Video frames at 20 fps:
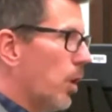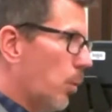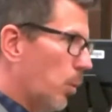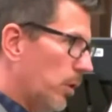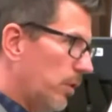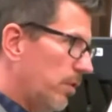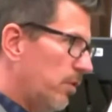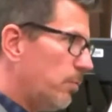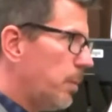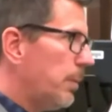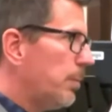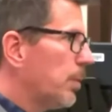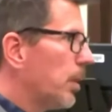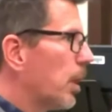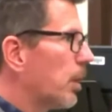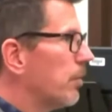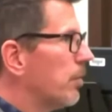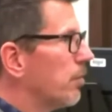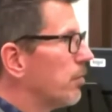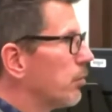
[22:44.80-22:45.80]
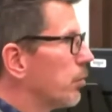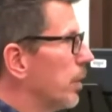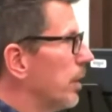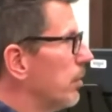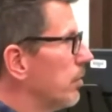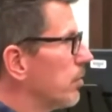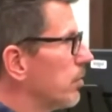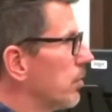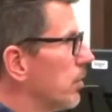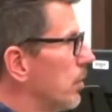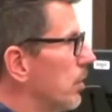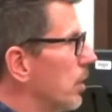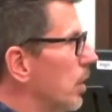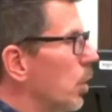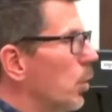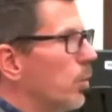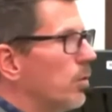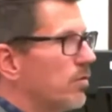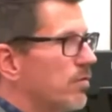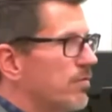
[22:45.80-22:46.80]
of these people out on the streets who
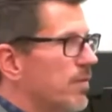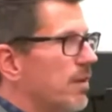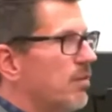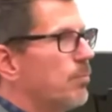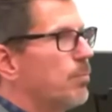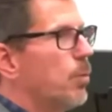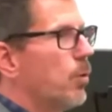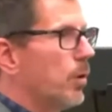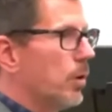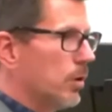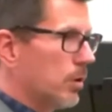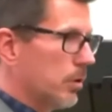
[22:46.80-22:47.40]
was Facebook